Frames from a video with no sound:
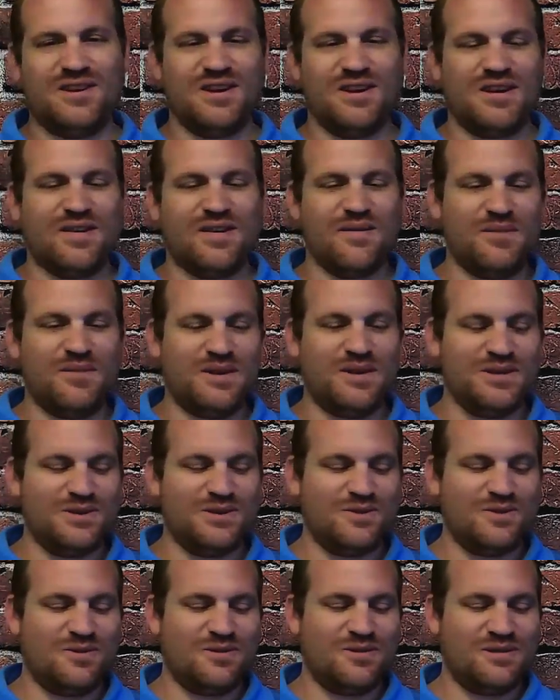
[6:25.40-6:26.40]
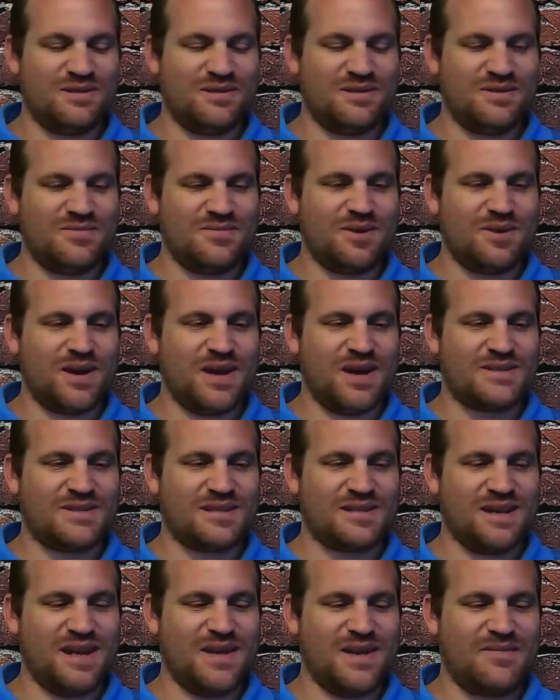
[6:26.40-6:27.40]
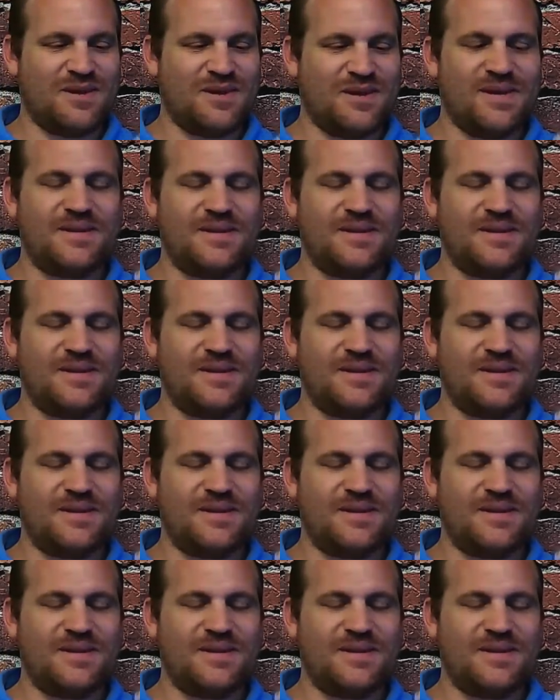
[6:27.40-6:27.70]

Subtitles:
I'm not going to be too surprised and happy.